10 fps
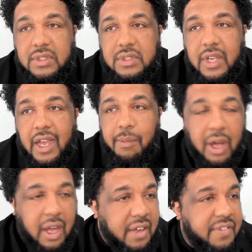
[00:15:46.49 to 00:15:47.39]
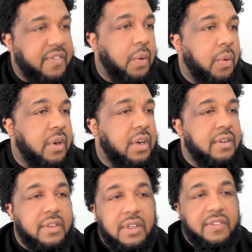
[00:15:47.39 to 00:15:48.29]
time off
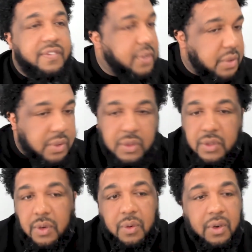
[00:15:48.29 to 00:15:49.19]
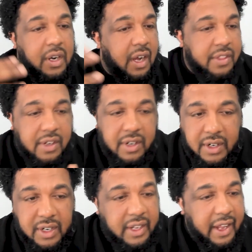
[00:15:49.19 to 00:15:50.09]
or food or
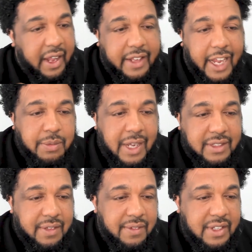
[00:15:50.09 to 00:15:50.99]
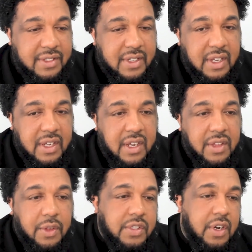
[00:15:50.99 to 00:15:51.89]
other engagement activities,
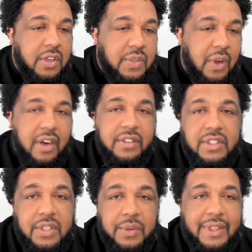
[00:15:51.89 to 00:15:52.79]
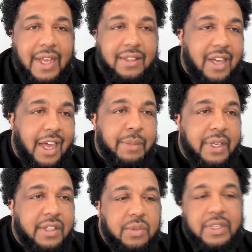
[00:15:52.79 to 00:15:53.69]
those are also hard to do in that time
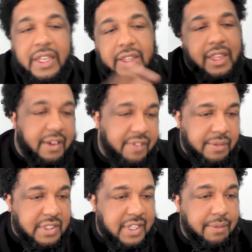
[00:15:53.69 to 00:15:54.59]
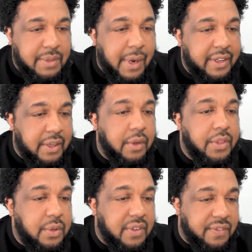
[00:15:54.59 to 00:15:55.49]
because you need that from the team to probably go
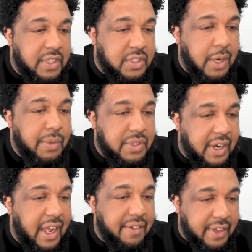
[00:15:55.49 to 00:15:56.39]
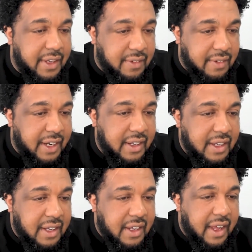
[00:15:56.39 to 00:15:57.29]
through the troubles you're having, right?
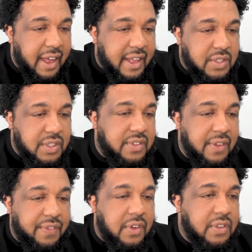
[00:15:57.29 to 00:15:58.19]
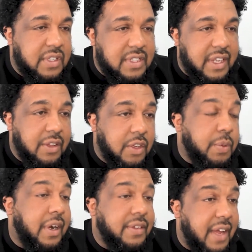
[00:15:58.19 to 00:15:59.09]
And so it's difficult to say those
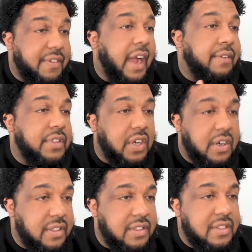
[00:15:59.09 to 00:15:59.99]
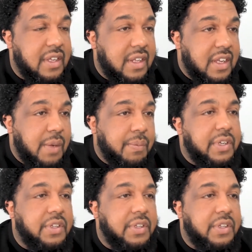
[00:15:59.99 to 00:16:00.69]
programs have high returns, but they're